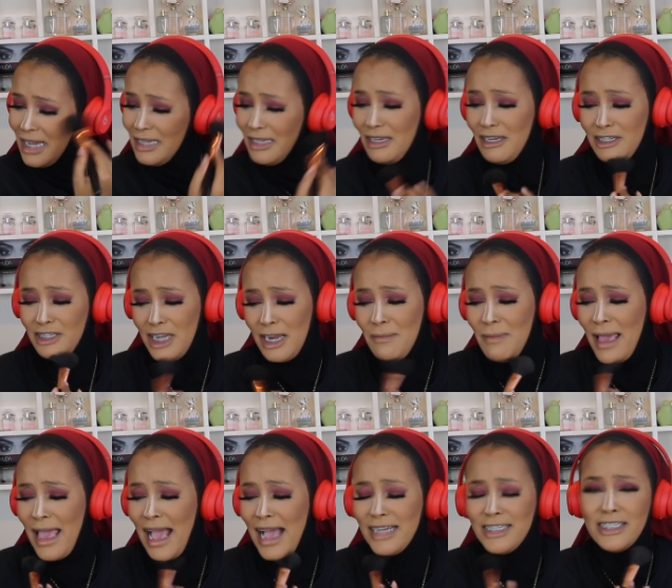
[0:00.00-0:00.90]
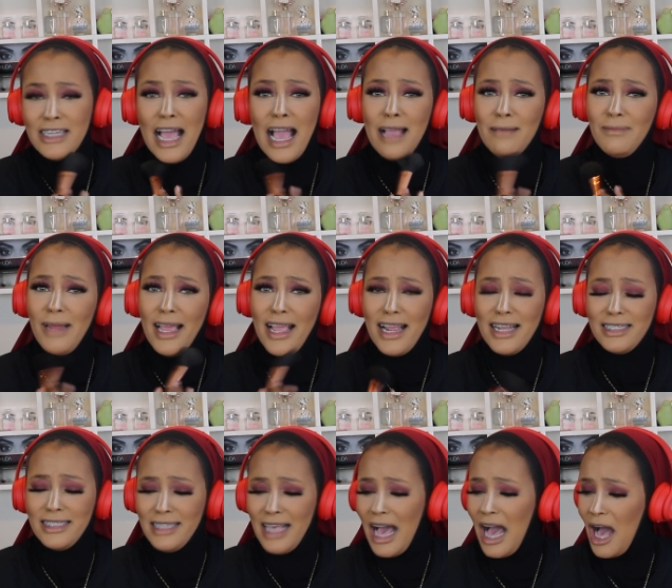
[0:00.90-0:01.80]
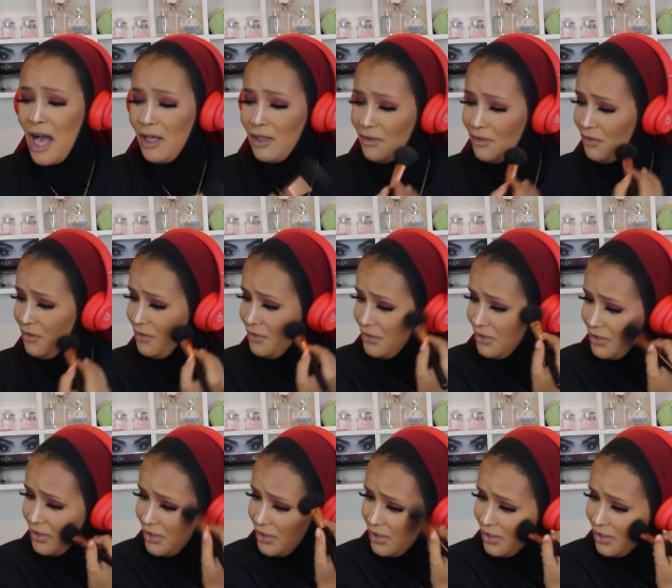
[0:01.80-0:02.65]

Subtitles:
You should be ashamed of yourself.